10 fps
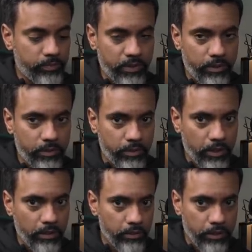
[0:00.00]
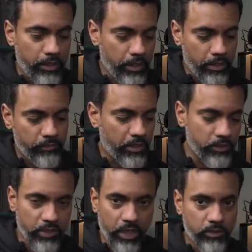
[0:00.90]
thing that I have that
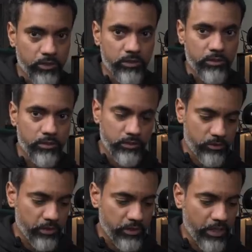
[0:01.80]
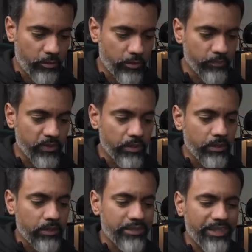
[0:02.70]
attaches to the camera
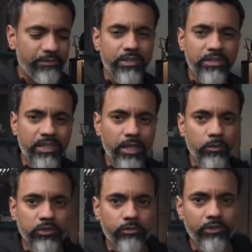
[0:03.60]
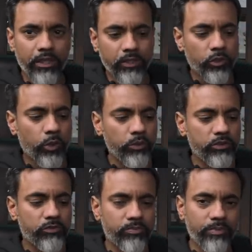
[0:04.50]
is not very stable, so I feel like it's
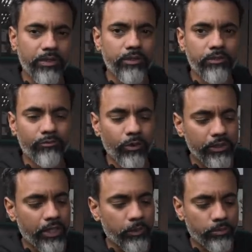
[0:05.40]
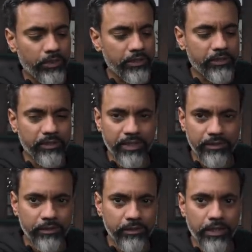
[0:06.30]
always falling out of place. At
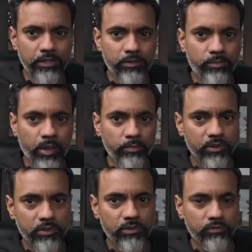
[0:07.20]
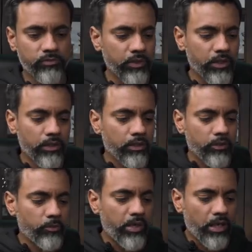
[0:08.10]
the slightest bumps, it just,
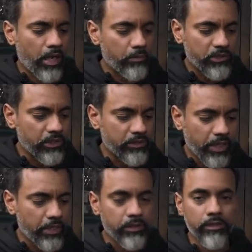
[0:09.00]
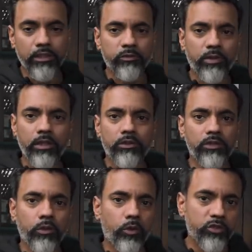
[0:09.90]
no matter how much I tighten it, and it's probably because
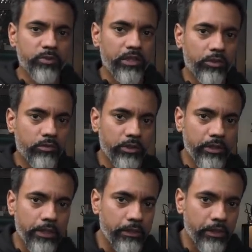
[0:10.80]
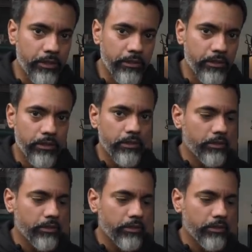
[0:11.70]
it cost me like $3.99.